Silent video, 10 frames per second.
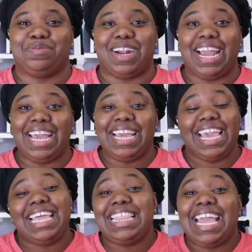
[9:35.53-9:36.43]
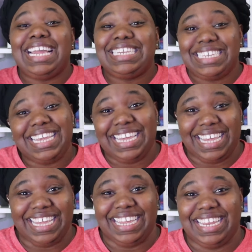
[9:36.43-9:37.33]
right? And they
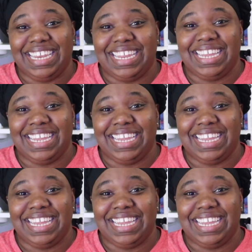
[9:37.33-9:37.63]
did.